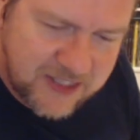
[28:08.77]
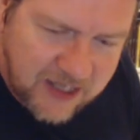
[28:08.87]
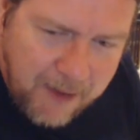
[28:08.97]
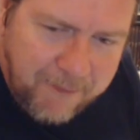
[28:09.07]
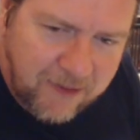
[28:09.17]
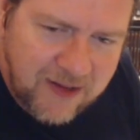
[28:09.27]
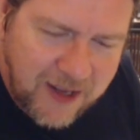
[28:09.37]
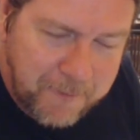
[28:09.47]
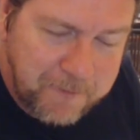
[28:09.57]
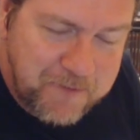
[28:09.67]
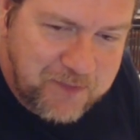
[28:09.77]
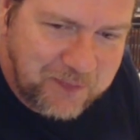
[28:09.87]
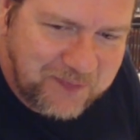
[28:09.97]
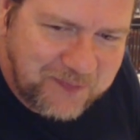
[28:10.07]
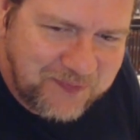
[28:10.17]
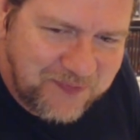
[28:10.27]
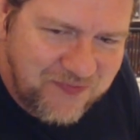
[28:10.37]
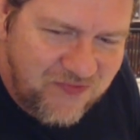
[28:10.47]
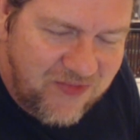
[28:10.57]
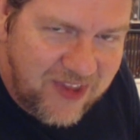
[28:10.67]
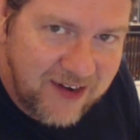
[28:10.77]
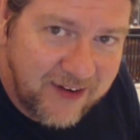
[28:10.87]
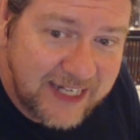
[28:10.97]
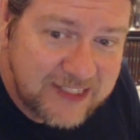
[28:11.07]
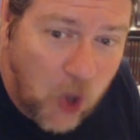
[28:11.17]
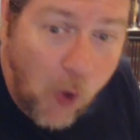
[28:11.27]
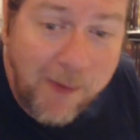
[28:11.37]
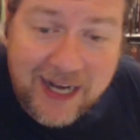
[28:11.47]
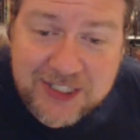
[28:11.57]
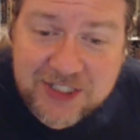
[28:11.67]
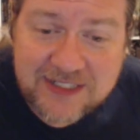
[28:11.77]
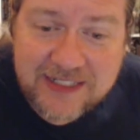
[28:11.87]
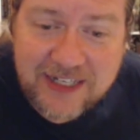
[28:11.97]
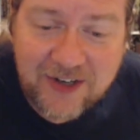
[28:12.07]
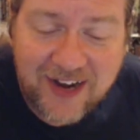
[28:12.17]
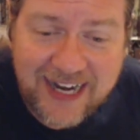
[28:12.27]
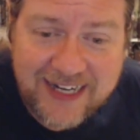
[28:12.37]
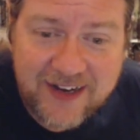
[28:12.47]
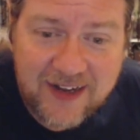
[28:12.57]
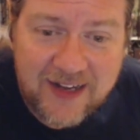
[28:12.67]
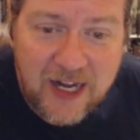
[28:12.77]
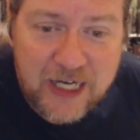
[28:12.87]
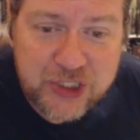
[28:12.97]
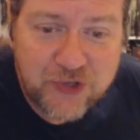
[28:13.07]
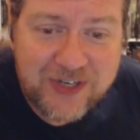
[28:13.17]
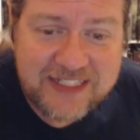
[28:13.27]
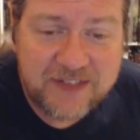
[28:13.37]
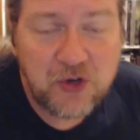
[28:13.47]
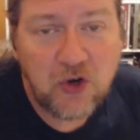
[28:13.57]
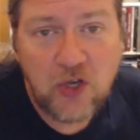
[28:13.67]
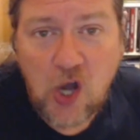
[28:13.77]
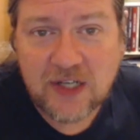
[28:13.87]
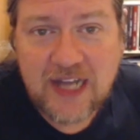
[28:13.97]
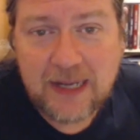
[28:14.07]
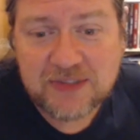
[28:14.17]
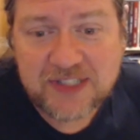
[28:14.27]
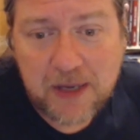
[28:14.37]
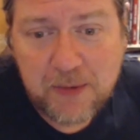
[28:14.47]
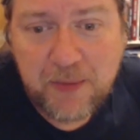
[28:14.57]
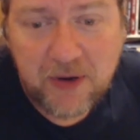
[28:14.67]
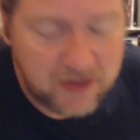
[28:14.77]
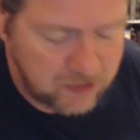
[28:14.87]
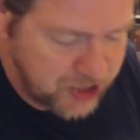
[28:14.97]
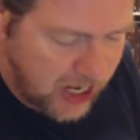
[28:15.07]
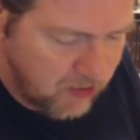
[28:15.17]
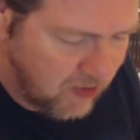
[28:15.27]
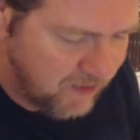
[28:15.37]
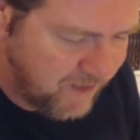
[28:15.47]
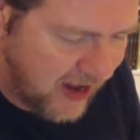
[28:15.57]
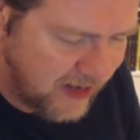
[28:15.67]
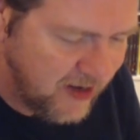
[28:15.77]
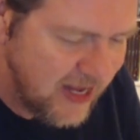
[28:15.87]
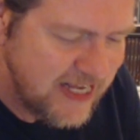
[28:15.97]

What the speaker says: a couple nice homages in here and treats if you're a longtime Cyberpunk or Shadowrun fan.